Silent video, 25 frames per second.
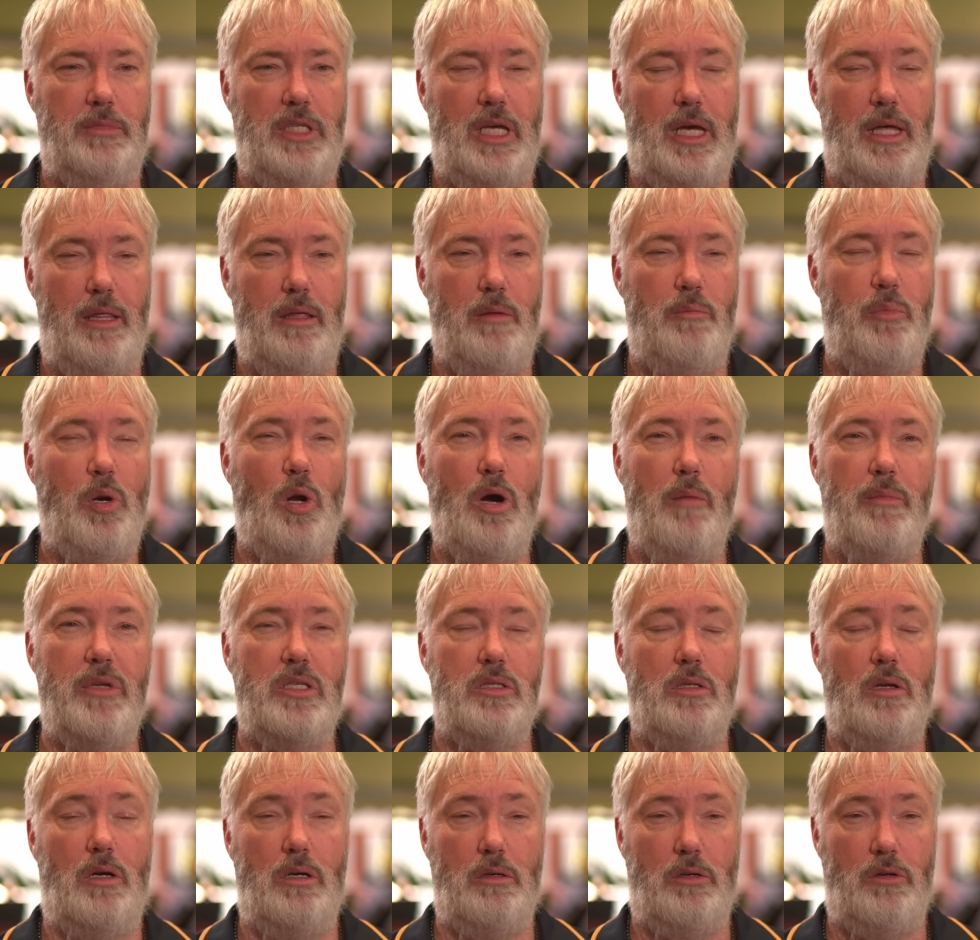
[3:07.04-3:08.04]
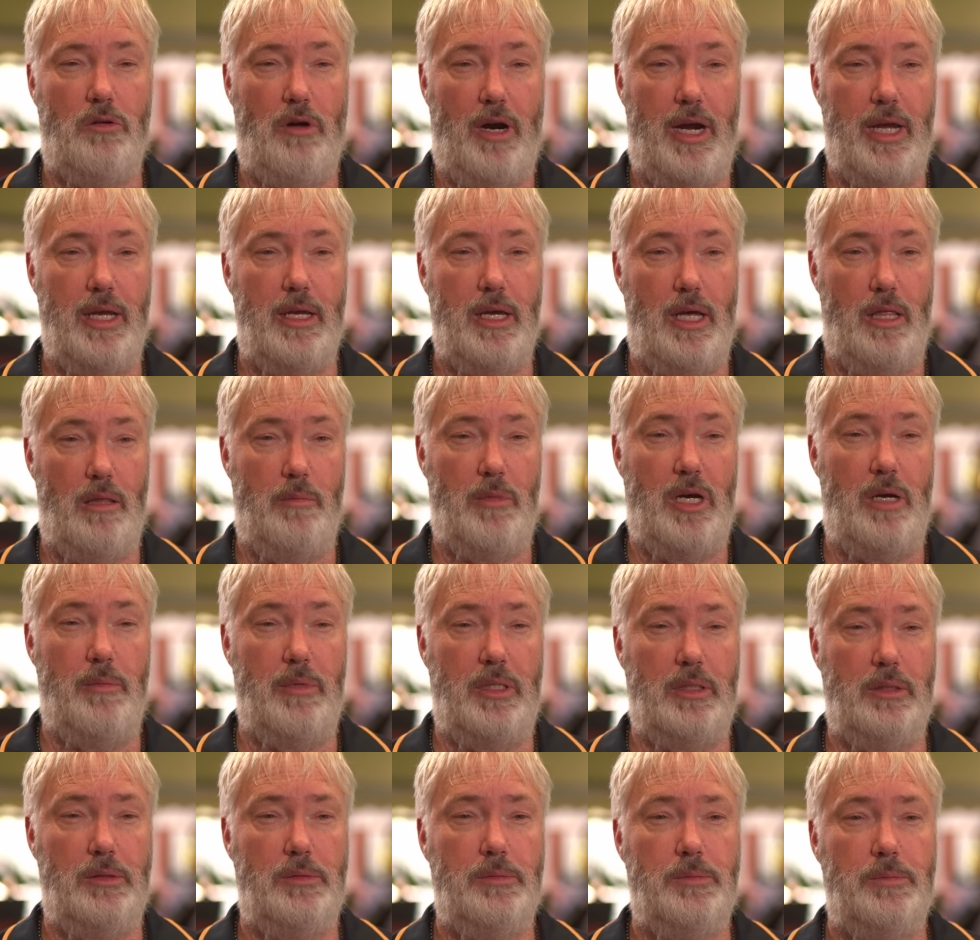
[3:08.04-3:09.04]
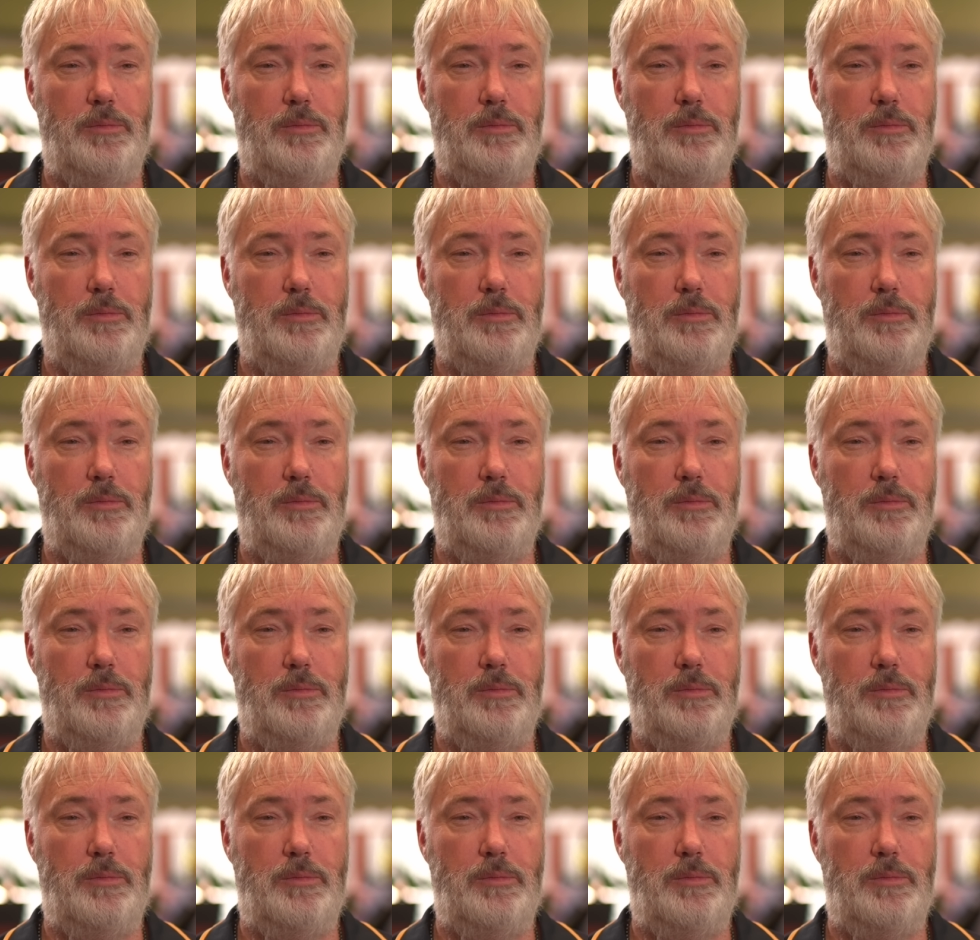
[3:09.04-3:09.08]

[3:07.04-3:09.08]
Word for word: yeah, the employment's not great at the moment.